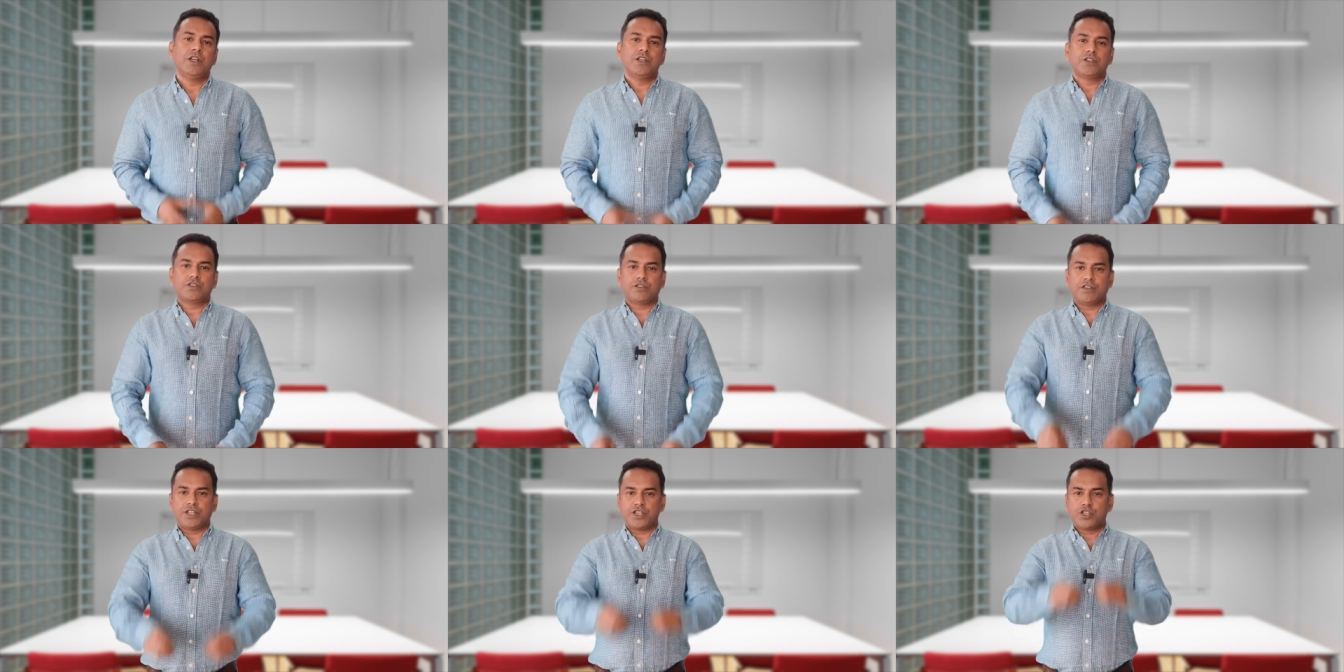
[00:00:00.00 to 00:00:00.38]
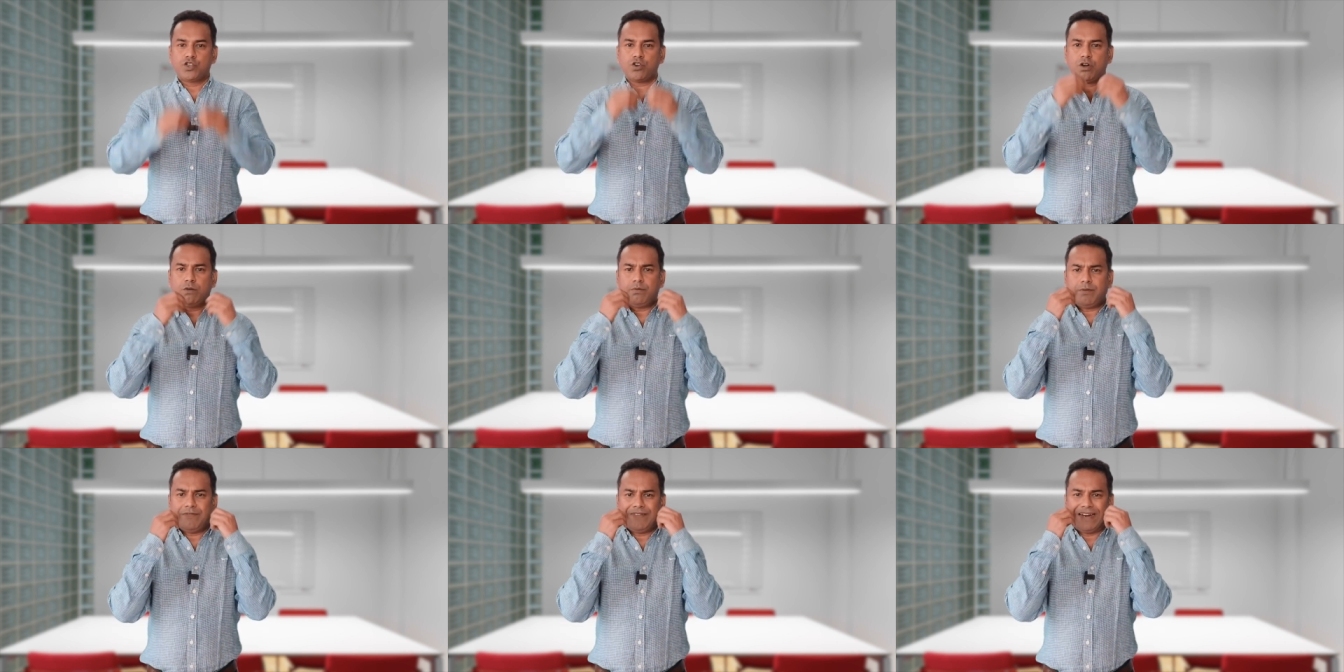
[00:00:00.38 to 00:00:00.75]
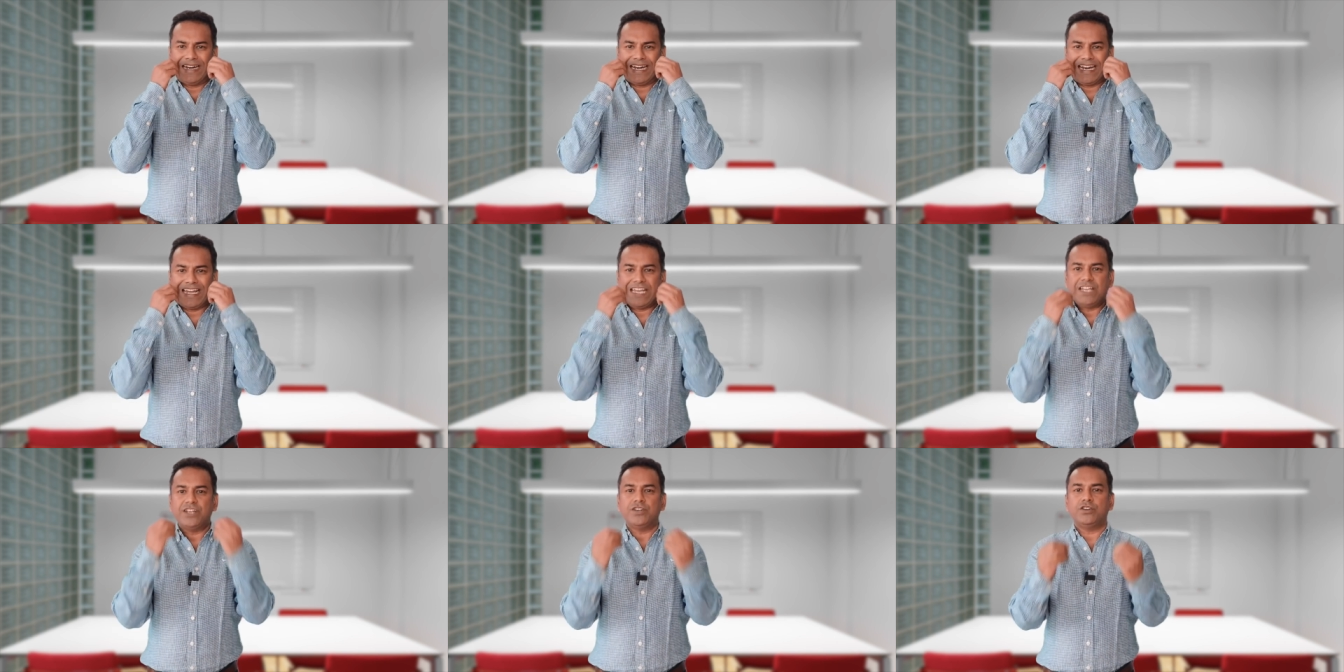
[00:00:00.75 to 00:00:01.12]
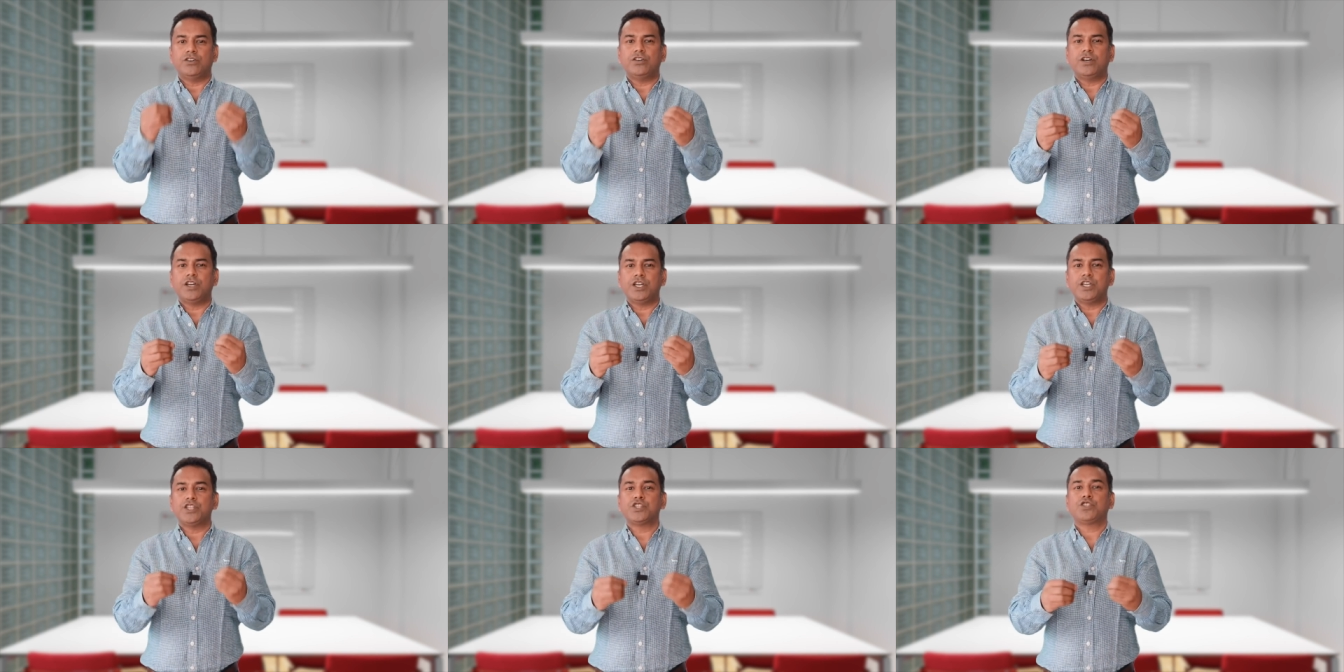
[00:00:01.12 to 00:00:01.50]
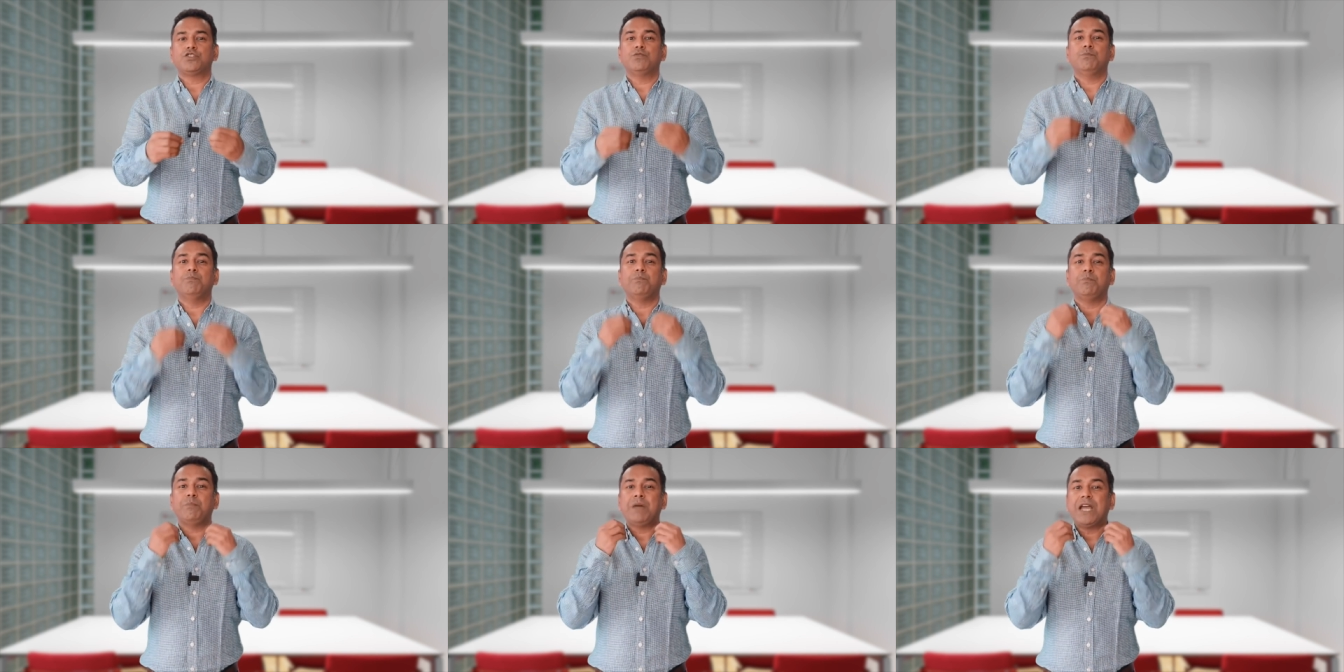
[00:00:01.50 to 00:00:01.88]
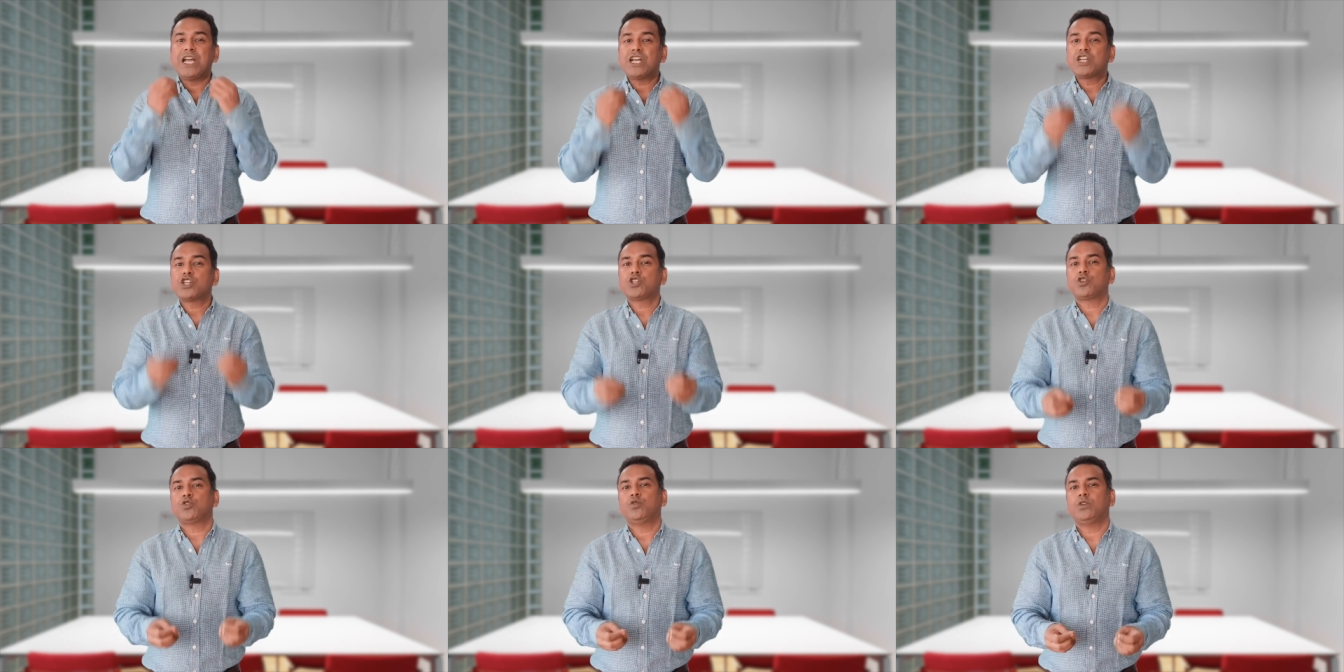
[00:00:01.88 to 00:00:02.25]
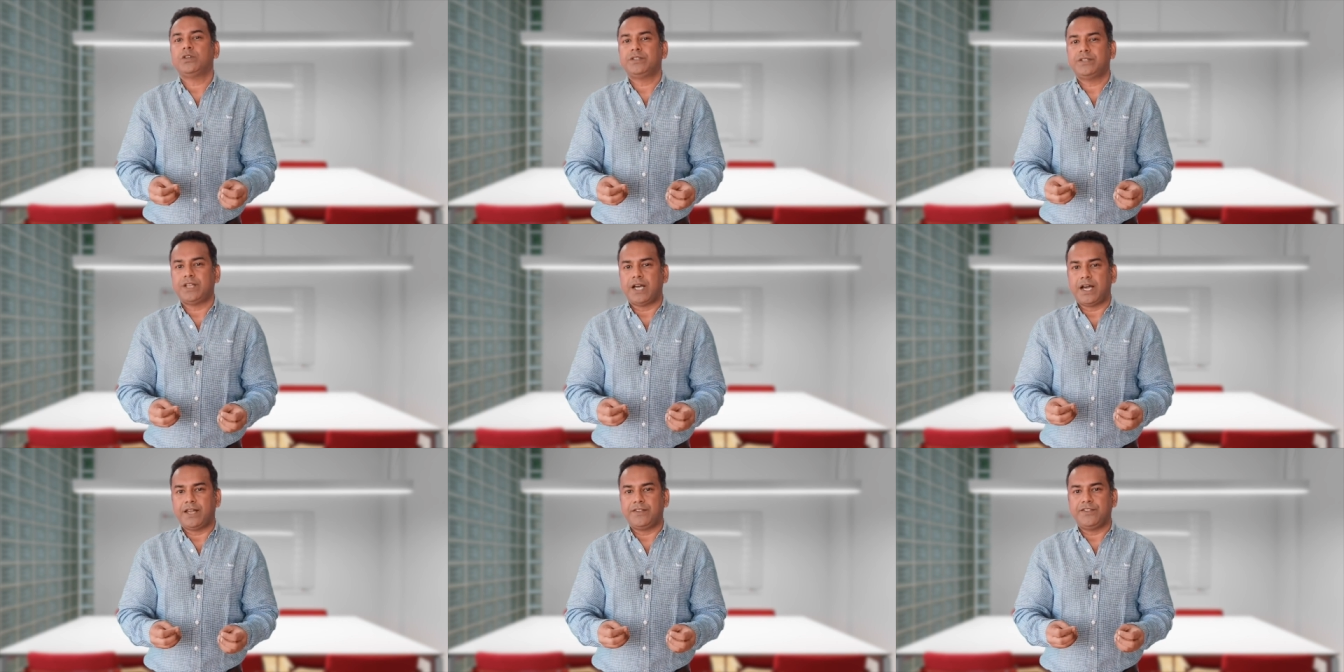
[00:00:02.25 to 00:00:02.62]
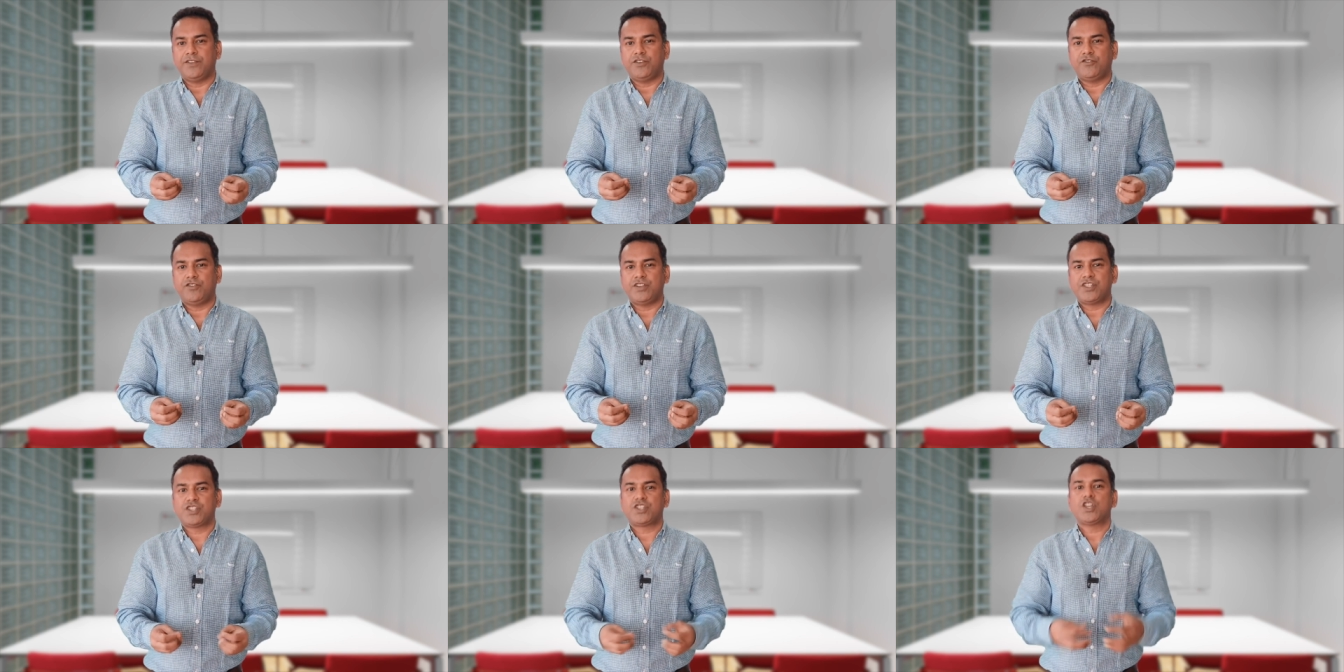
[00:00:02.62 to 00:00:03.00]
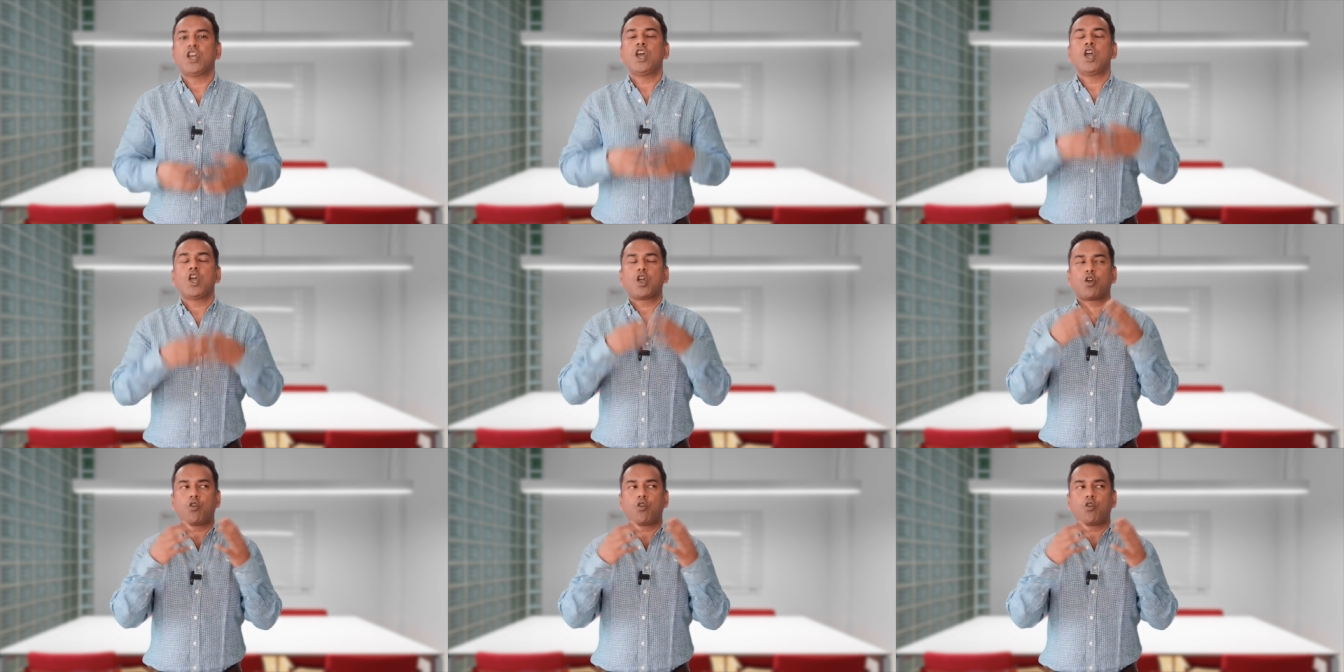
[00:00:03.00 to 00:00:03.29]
So the job of a leader is to make sure that there is